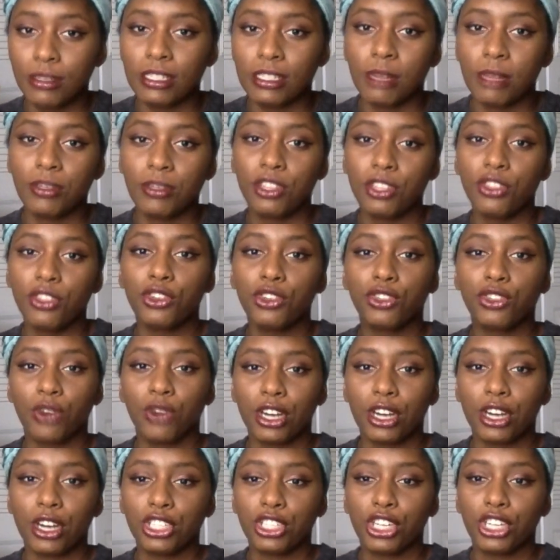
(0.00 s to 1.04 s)
It's up to the
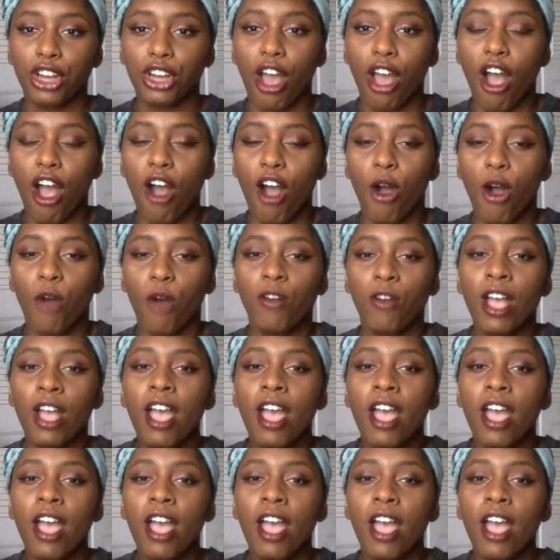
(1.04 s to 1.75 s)
discretion of